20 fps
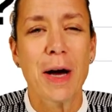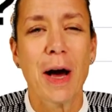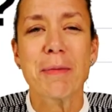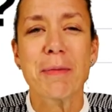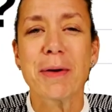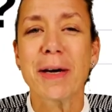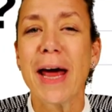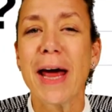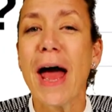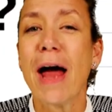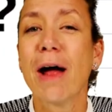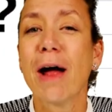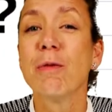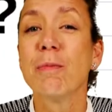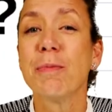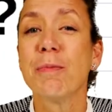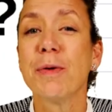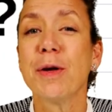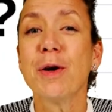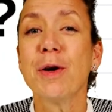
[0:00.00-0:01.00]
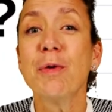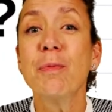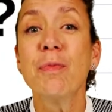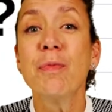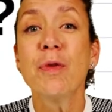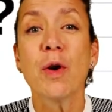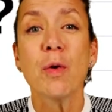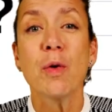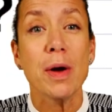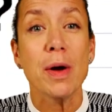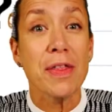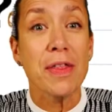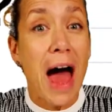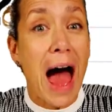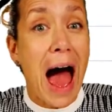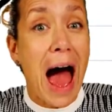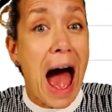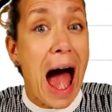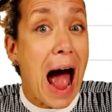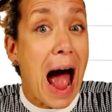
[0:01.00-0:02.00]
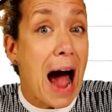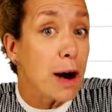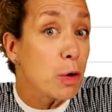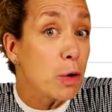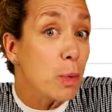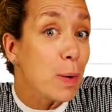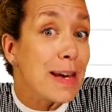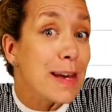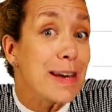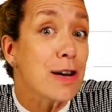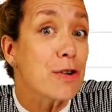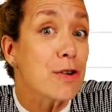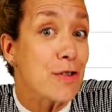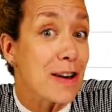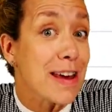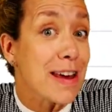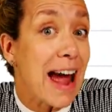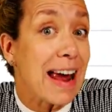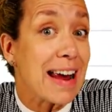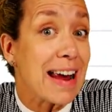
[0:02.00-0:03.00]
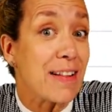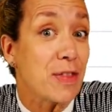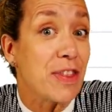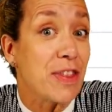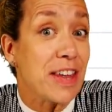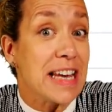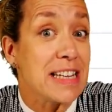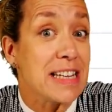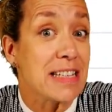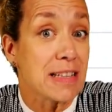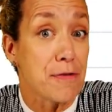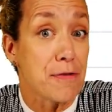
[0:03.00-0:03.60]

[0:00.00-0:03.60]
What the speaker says: I'm going to help you with how we create these